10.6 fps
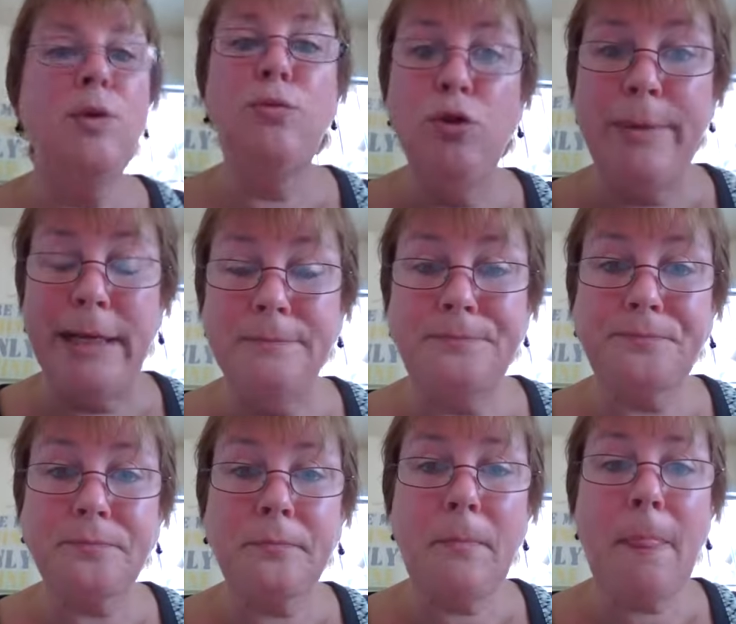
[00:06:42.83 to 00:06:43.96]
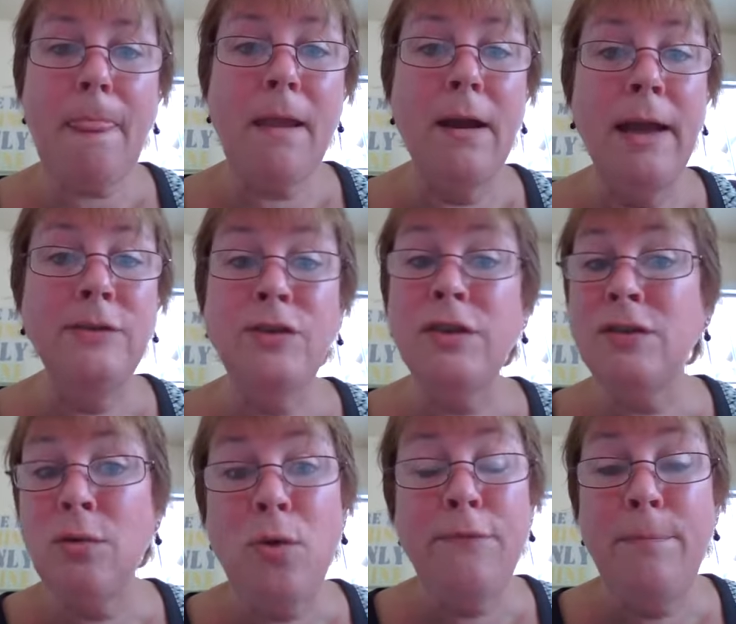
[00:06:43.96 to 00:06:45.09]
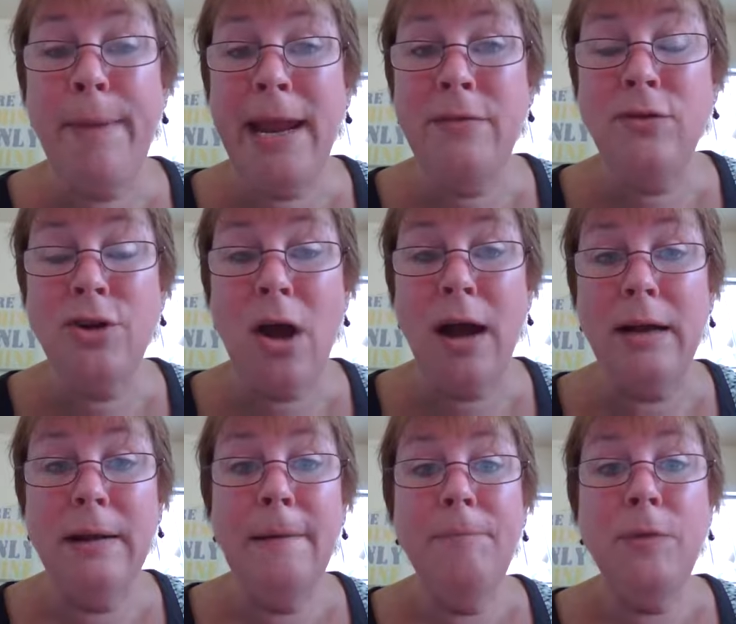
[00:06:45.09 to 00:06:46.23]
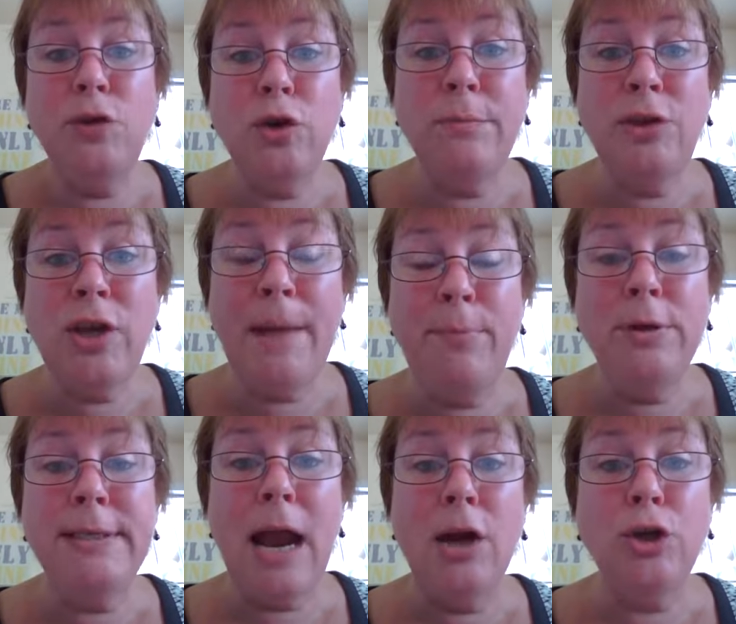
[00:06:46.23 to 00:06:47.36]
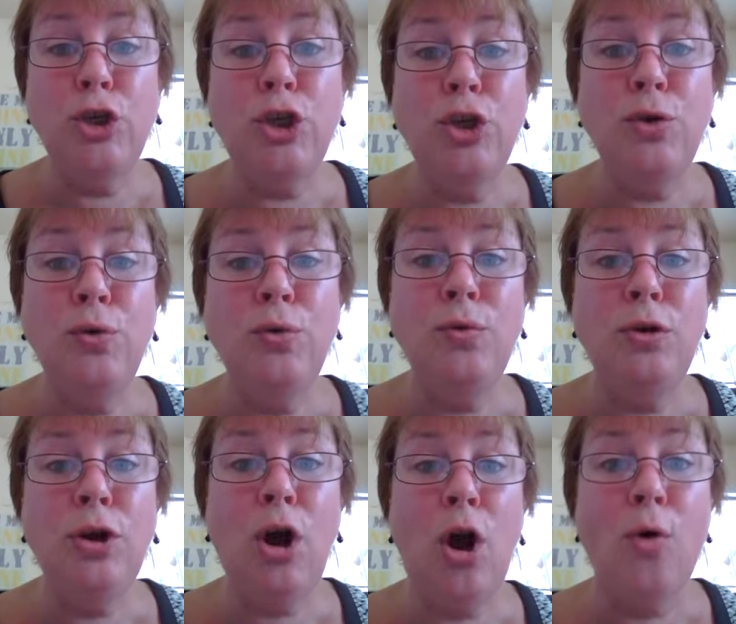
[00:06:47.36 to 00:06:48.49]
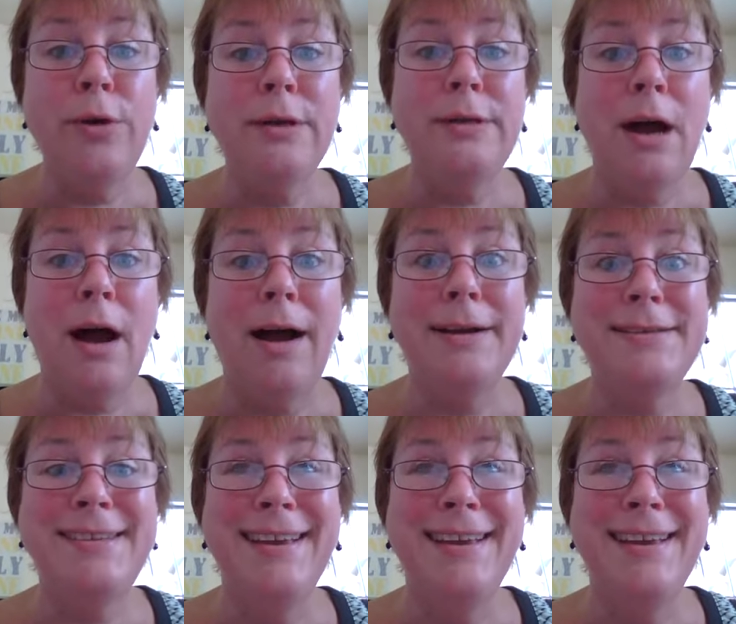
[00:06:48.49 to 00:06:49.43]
Grooming. Just don't overbathe your dog. German Shepherds are two-coated dogs.